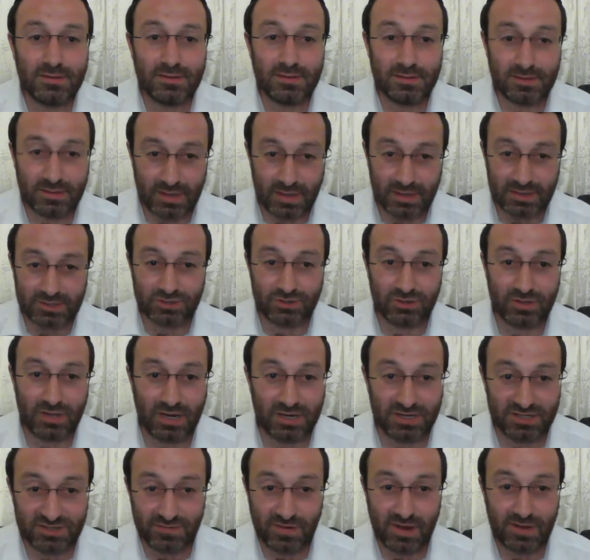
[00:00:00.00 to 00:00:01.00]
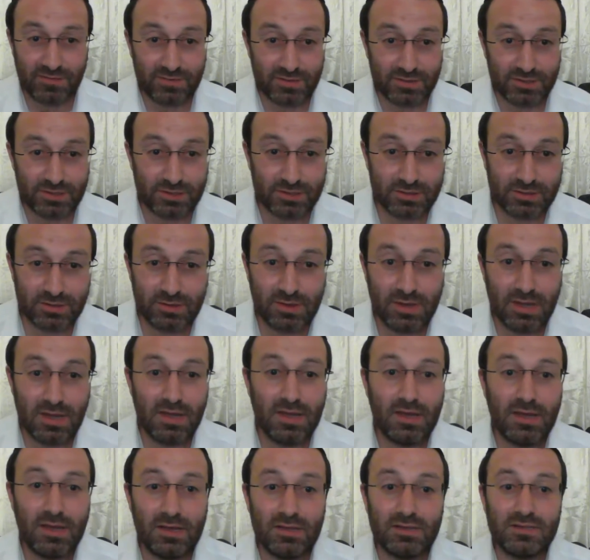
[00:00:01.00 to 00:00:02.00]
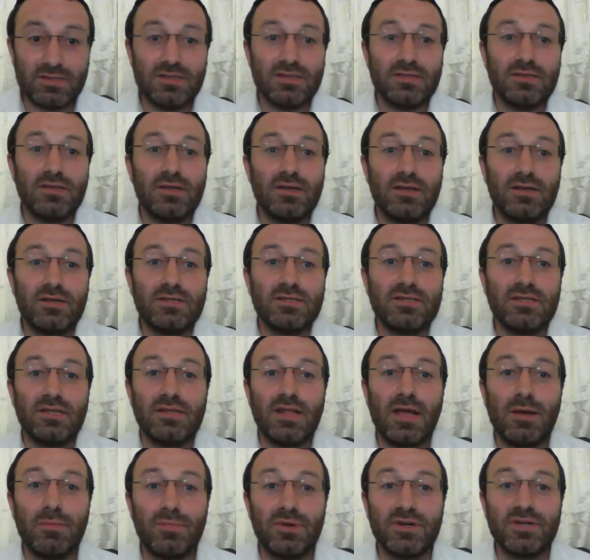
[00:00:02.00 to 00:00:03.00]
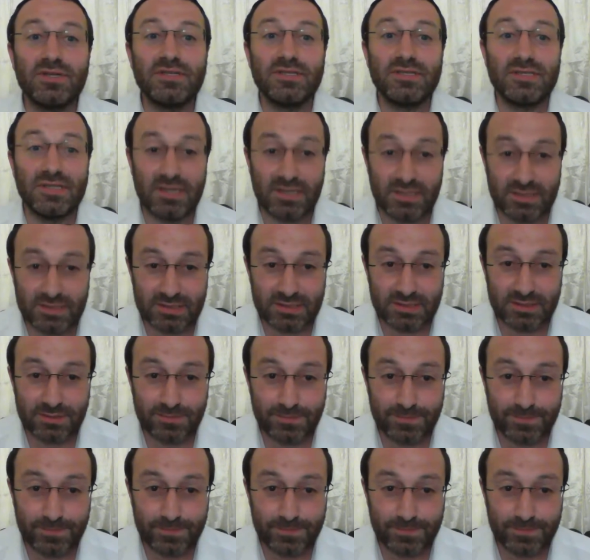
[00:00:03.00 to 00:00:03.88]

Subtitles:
the extra large Vav, it is the number 6.